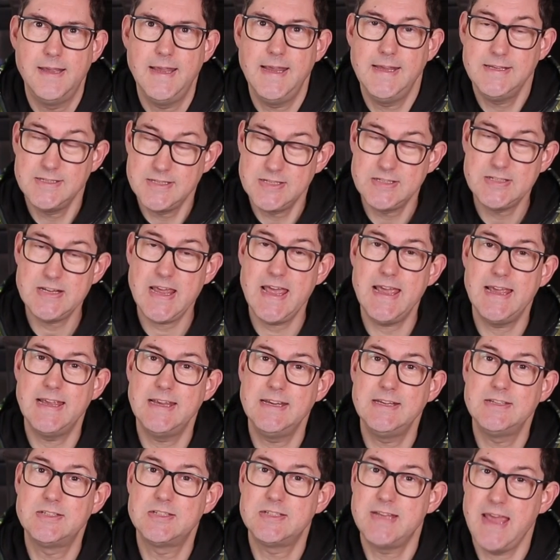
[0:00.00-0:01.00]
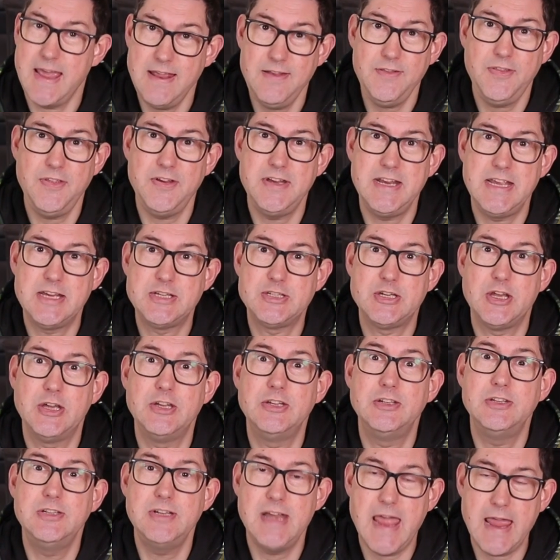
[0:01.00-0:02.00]
In today's 10th
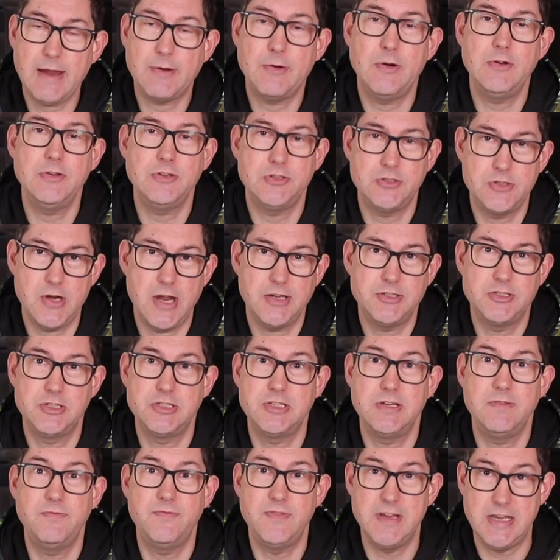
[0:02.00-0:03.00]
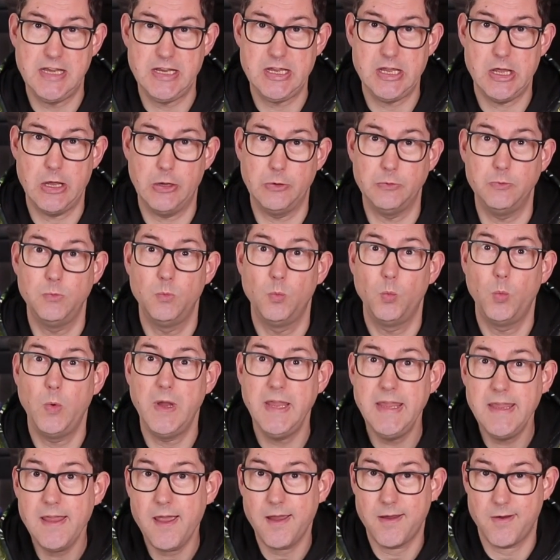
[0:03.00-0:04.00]
edition Necron strategy video,
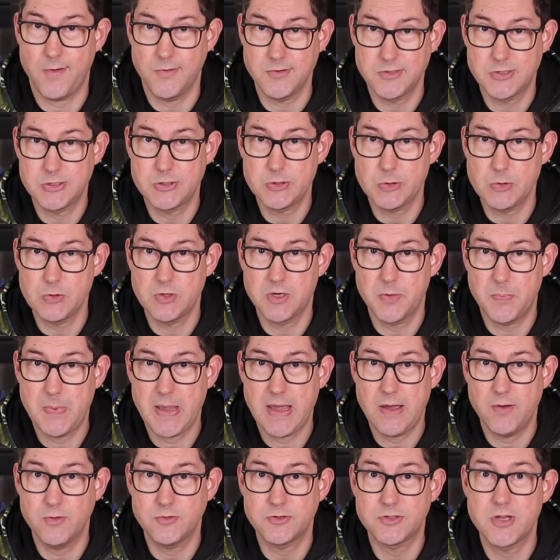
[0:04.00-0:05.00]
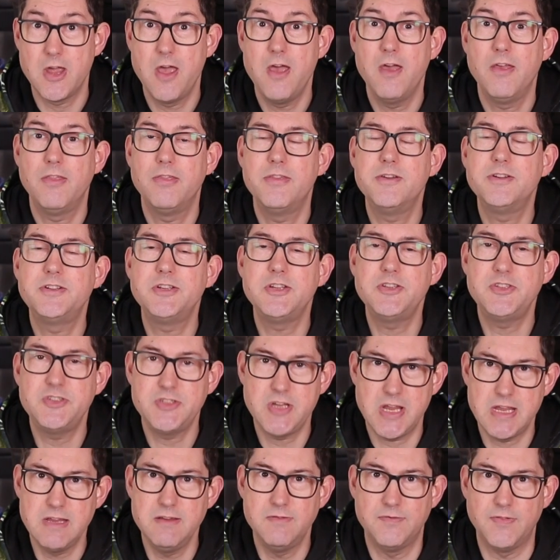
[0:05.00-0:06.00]
we are going to talk about the
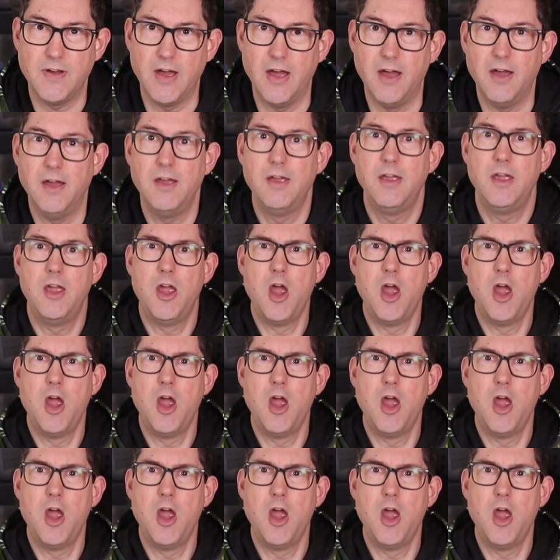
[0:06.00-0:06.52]
Deceiver.